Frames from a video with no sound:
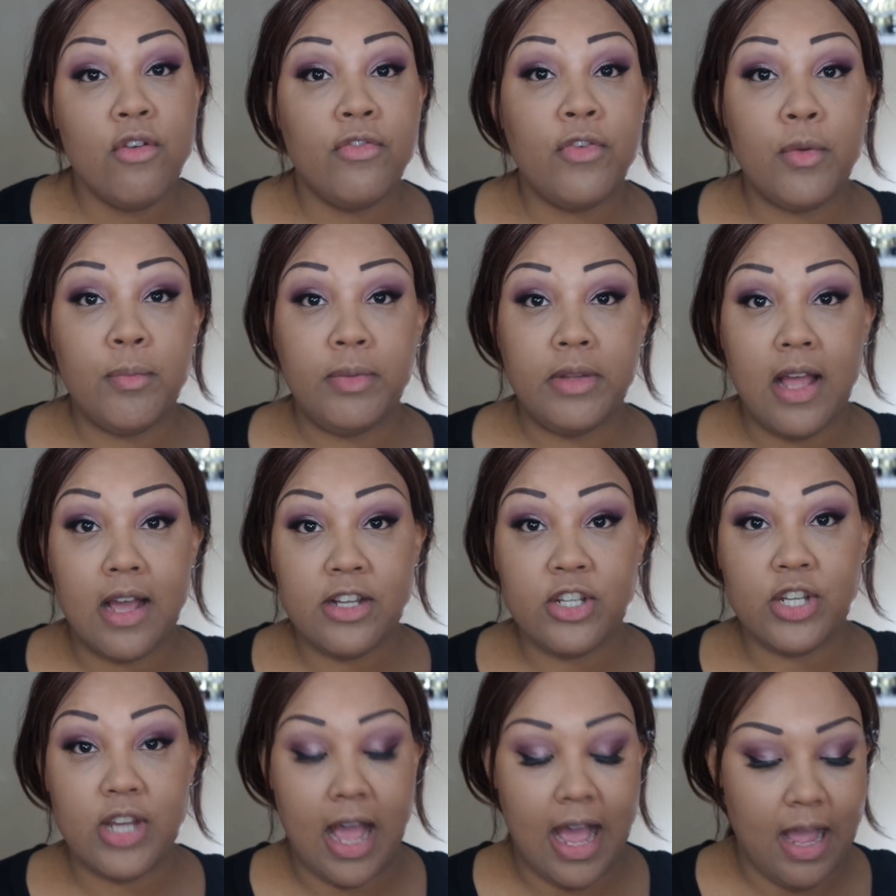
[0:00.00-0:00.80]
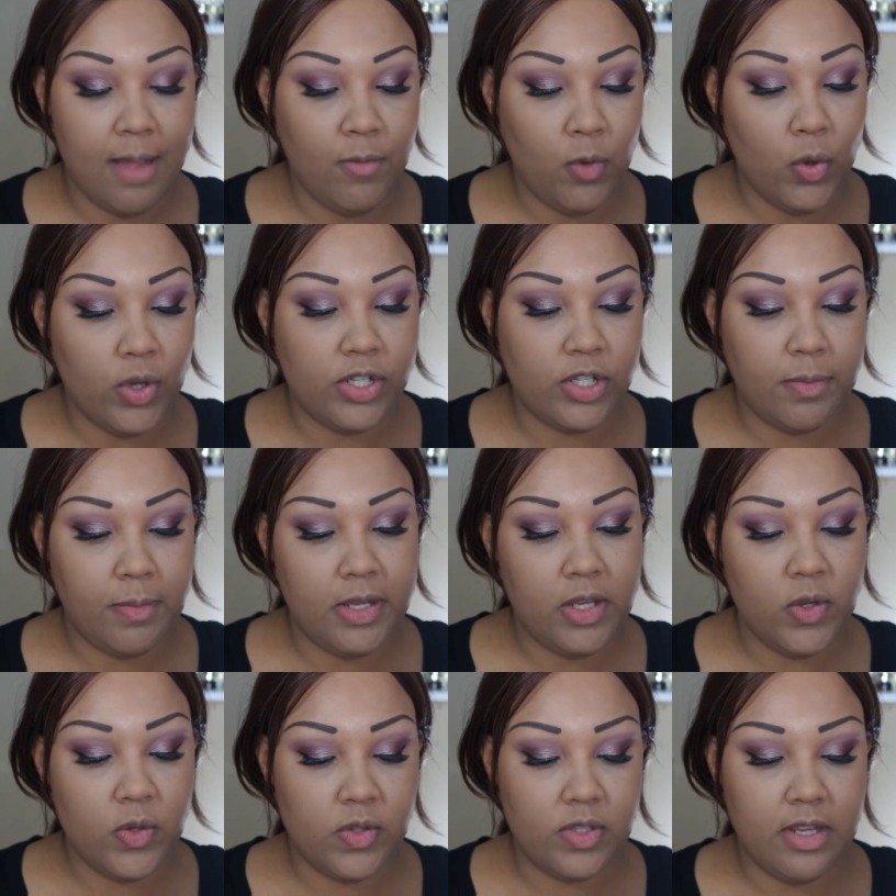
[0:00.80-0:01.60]
For blush, I'm going to
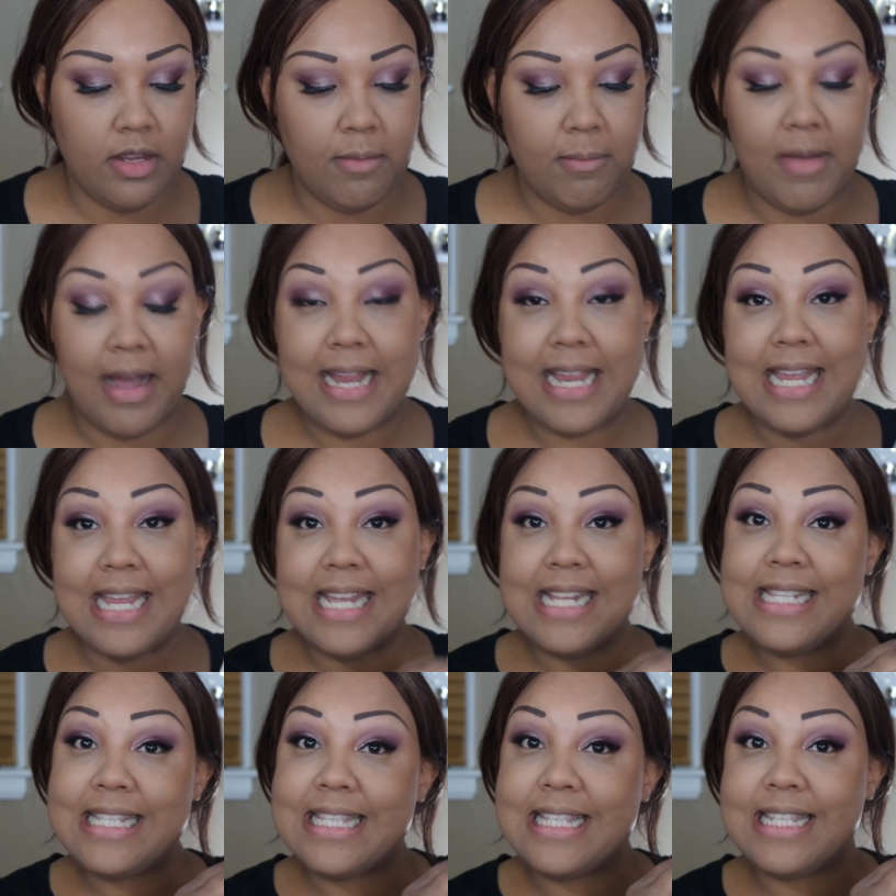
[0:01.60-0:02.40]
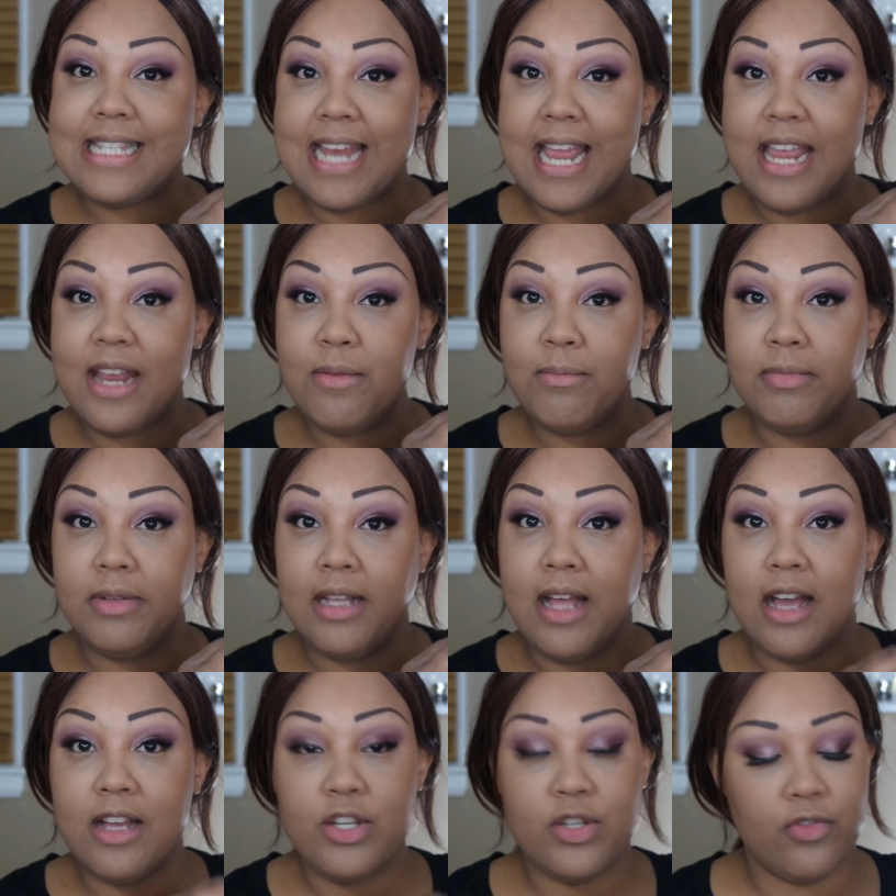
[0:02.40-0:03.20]
be using my InStain
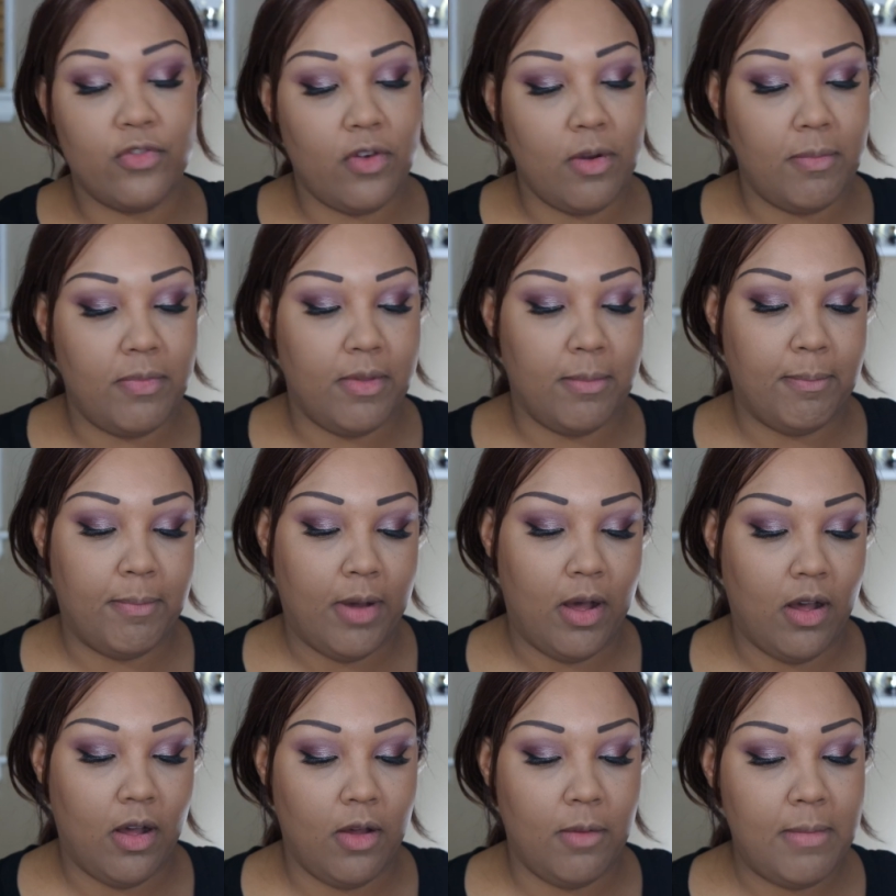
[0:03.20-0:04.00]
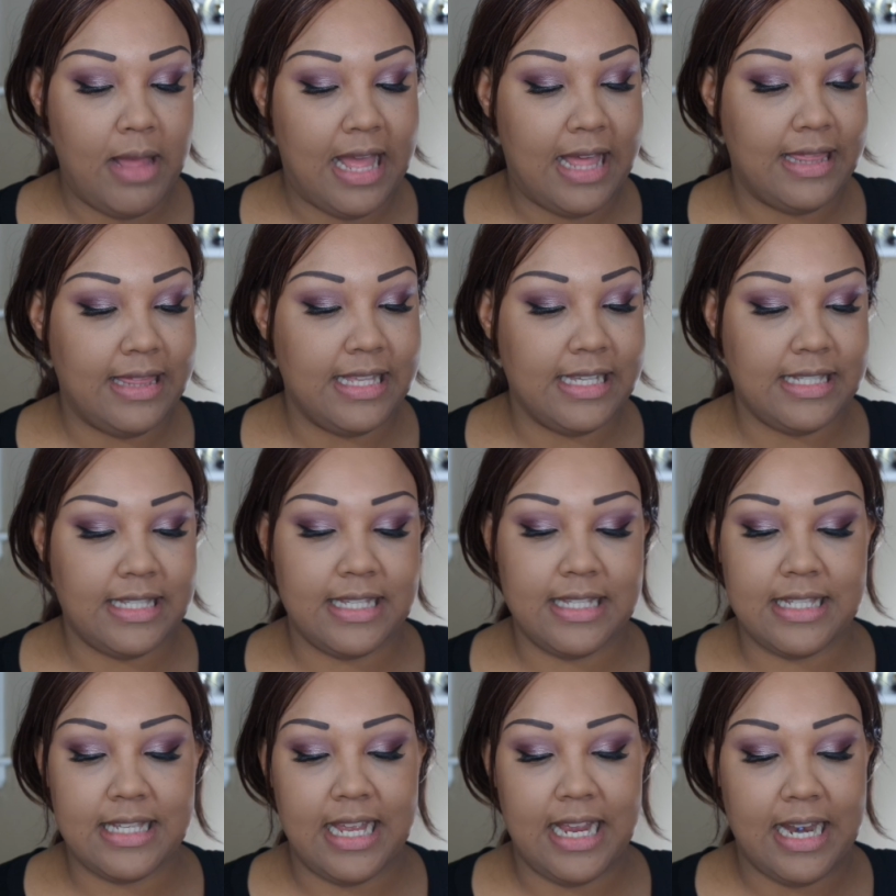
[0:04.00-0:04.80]
blush from TheBalm, and
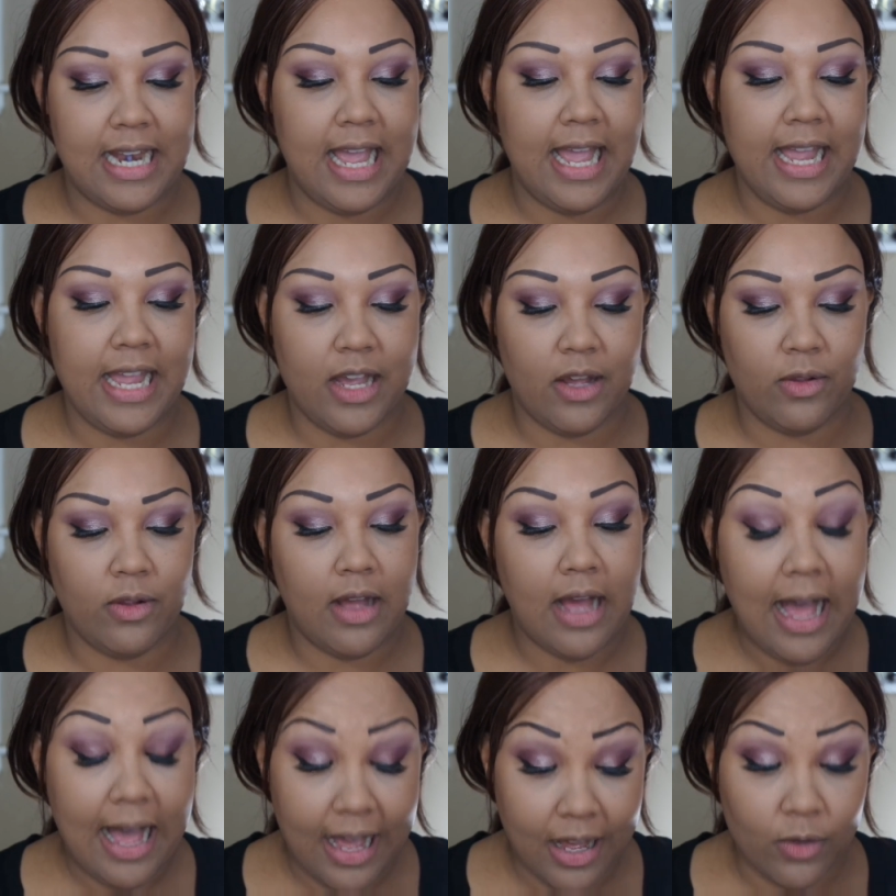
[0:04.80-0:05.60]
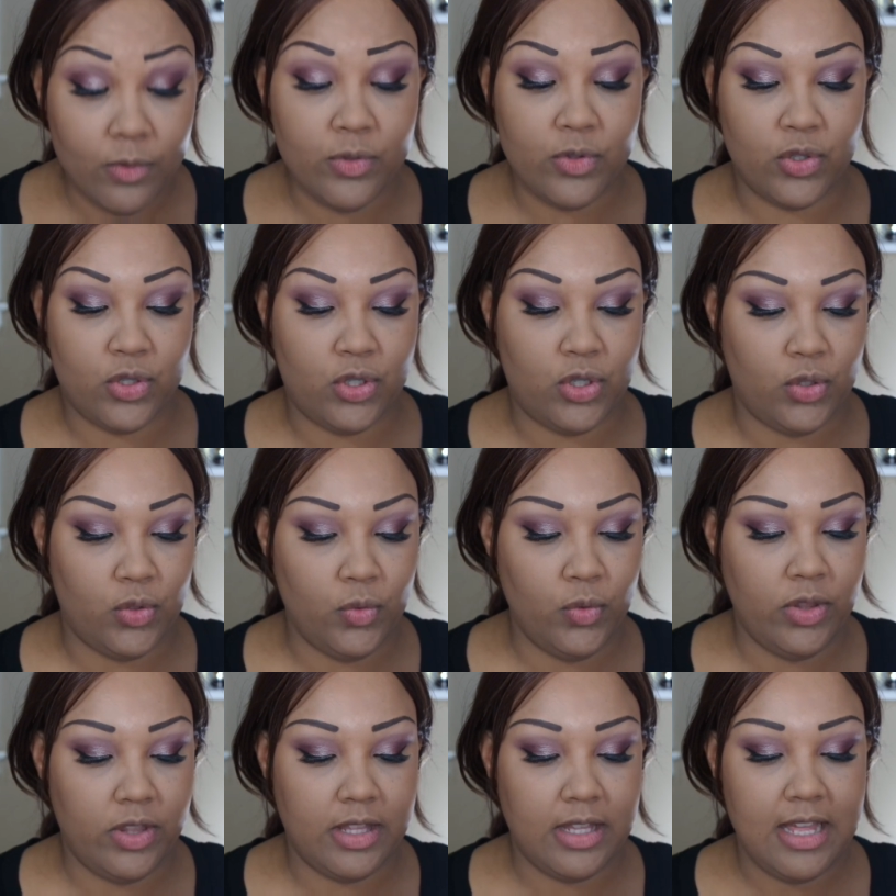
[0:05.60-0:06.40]
this is in
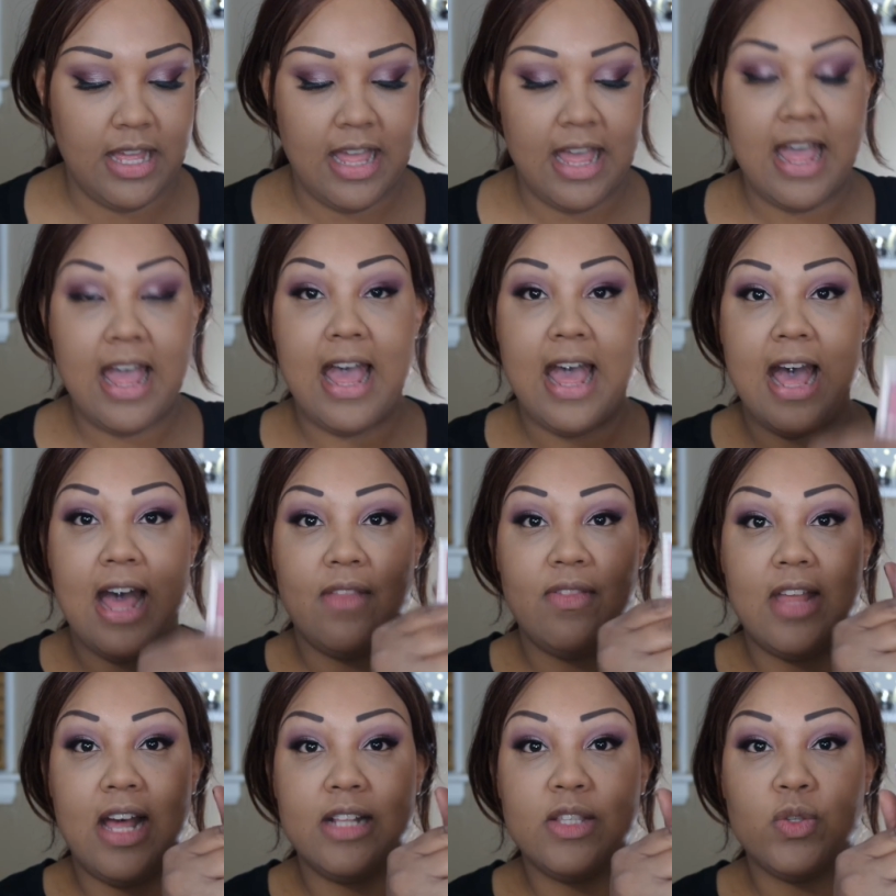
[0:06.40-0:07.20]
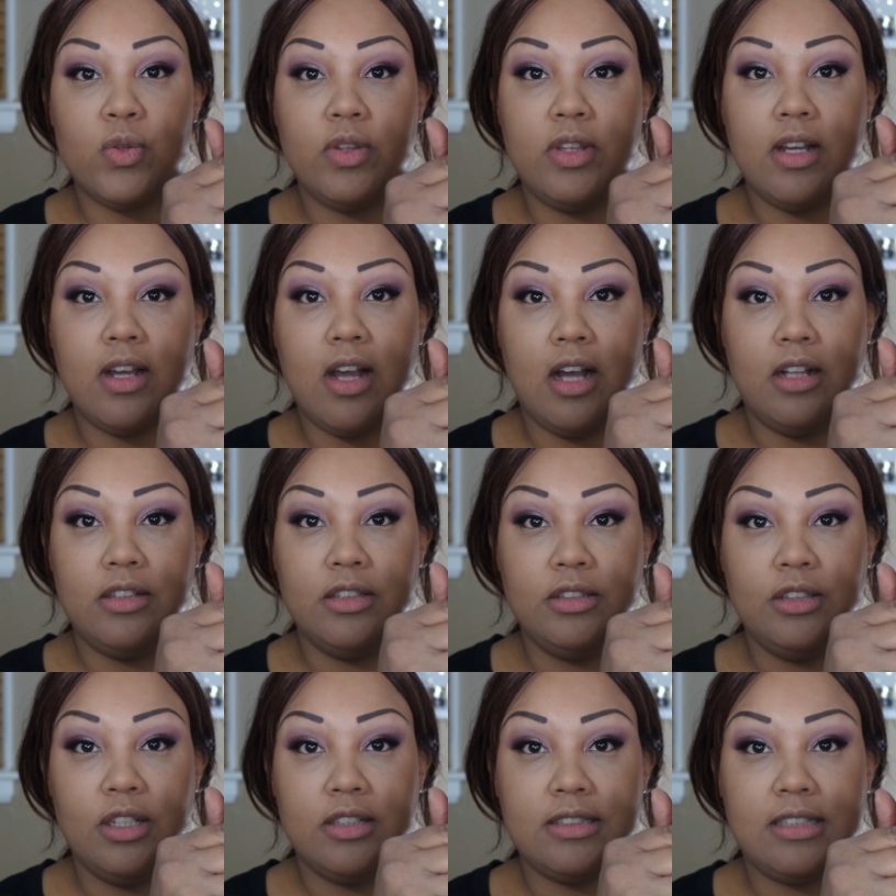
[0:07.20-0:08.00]
Houndstooth, and that's what the
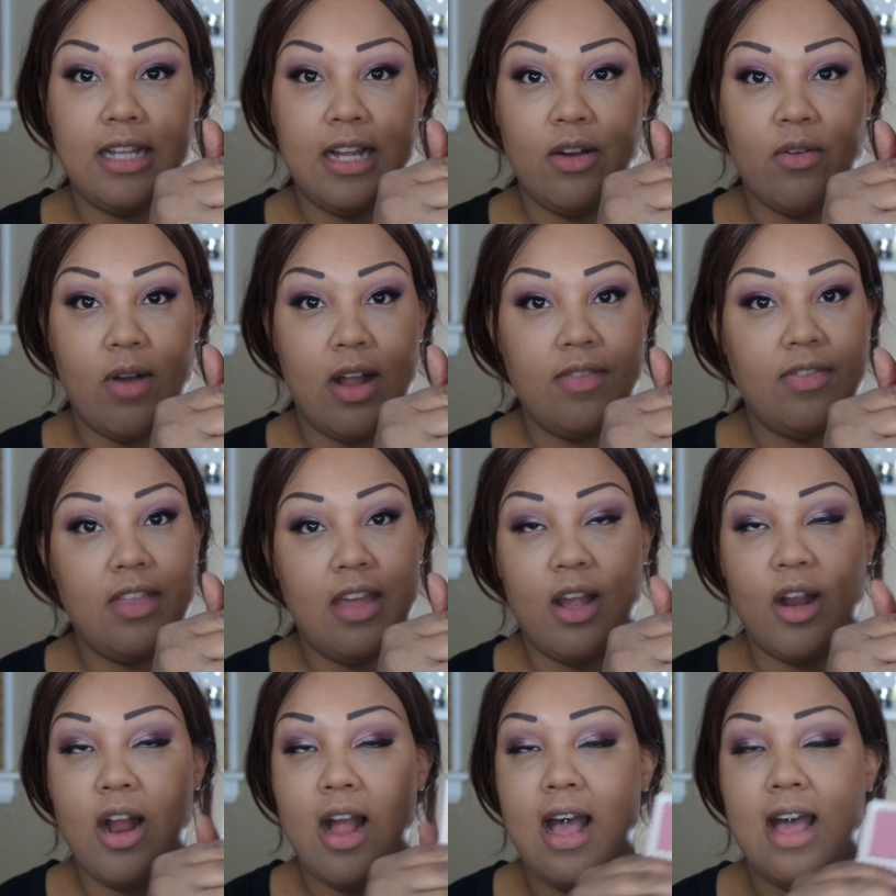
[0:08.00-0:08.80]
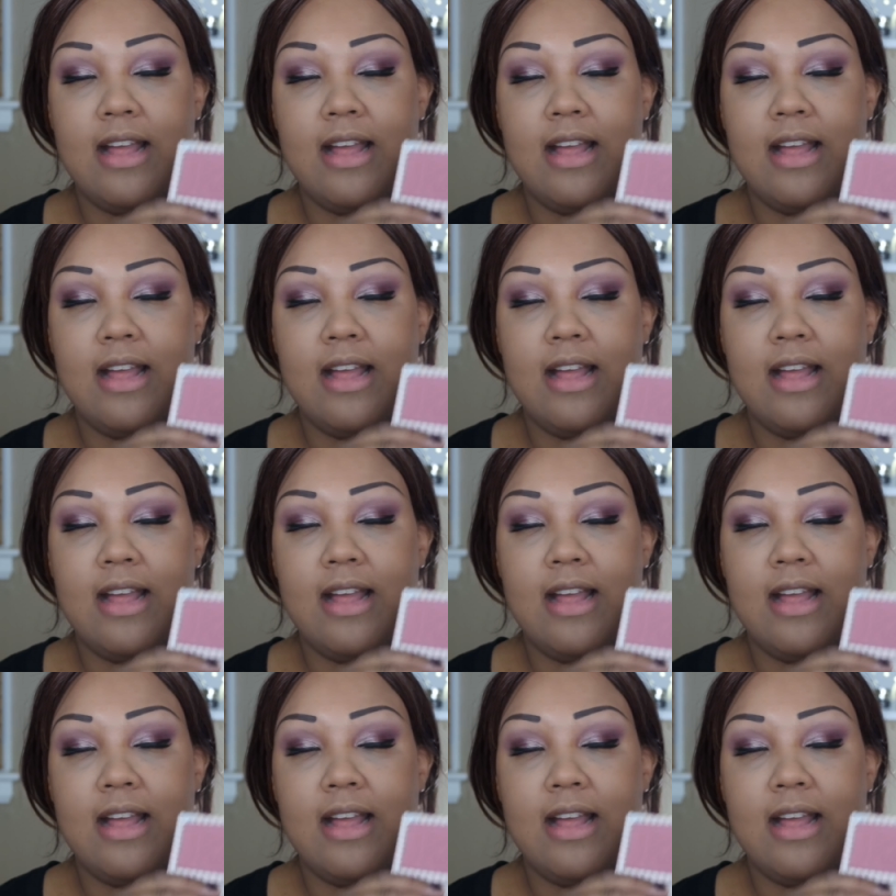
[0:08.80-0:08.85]
color looks like right there.